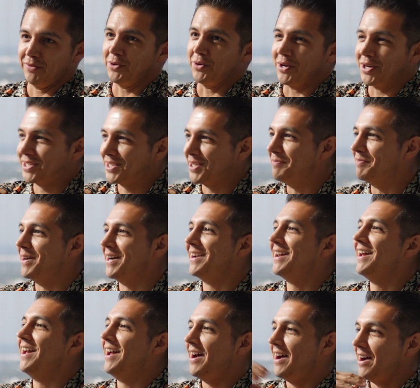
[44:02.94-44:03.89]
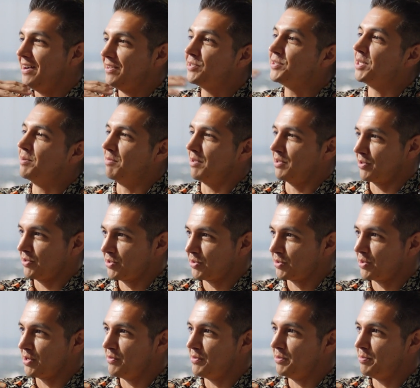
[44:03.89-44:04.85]
of course, but a similar
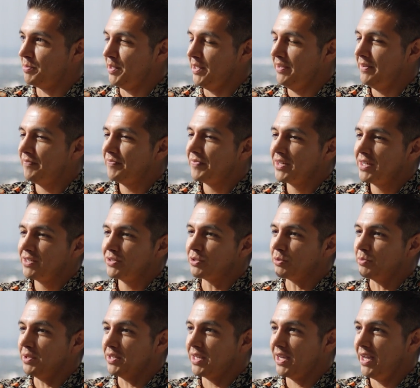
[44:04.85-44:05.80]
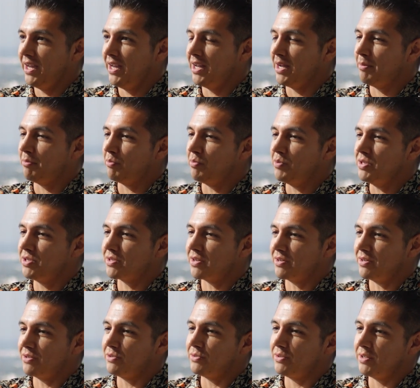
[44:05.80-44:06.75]
story with me. So with Camp, we
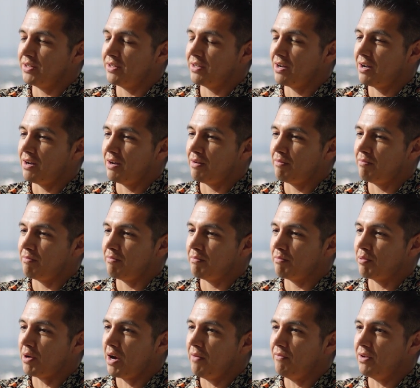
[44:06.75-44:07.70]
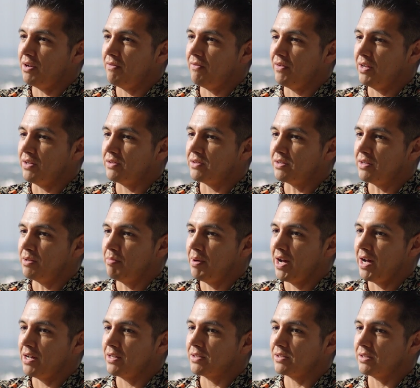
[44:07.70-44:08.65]
started doing private events in the
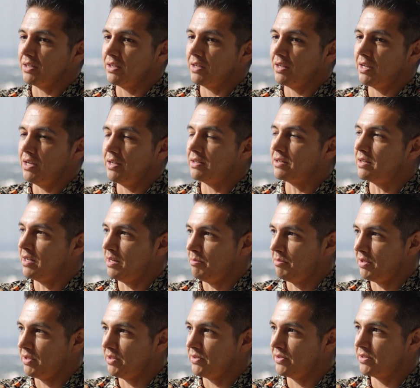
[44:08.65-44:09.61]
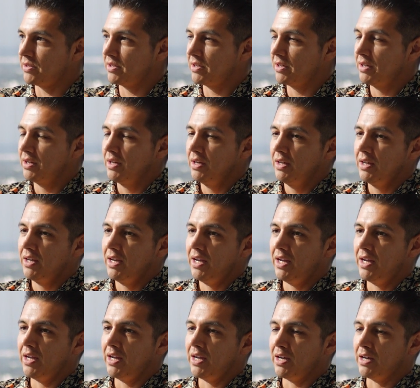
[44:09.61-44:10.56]
past 8 to 9 months.
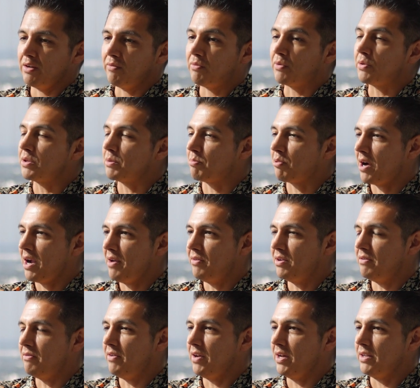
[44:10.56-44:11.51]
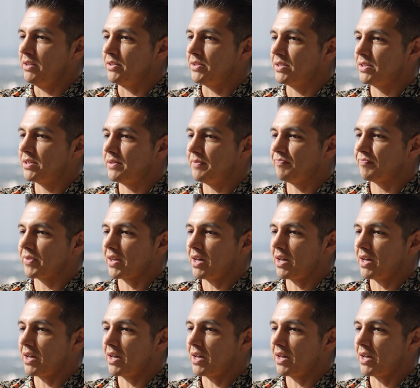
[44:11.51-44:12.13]
Yeah. And for the private events,